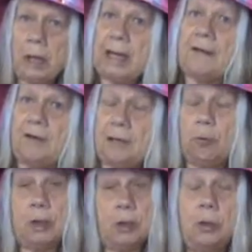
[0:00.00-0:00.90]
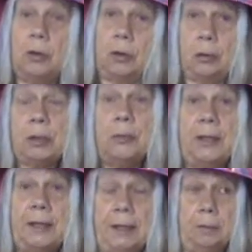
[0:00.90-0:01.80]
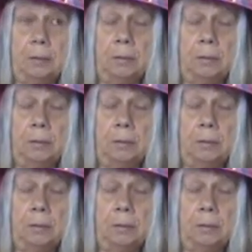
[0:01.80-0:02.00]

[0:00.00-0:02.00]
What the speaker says: even when you don't agree with him.